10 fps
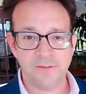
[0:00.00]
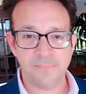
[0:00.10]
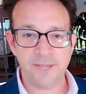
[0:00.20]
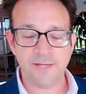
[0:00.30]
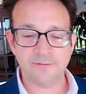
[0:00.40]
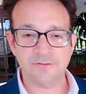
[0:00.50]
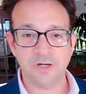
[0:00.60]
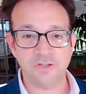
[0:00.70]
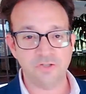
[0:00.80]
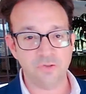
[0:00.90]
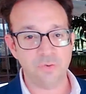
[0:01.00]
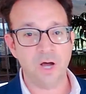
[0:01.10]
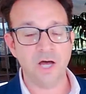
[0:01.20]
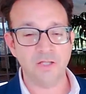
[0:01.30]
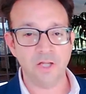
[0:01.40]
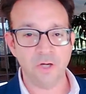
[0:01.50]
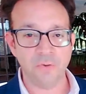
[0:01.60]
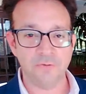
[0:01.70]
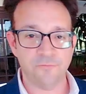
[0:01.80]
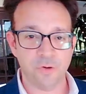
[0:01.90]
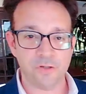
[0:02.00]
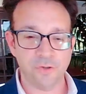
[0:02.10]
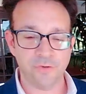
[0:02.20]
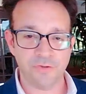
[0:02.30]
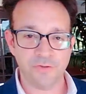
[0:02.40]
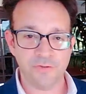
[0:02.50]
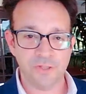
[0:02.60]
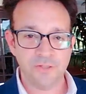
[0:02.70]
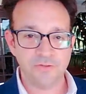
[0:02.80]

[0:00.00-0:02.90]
The banks start to unload the foreclosures.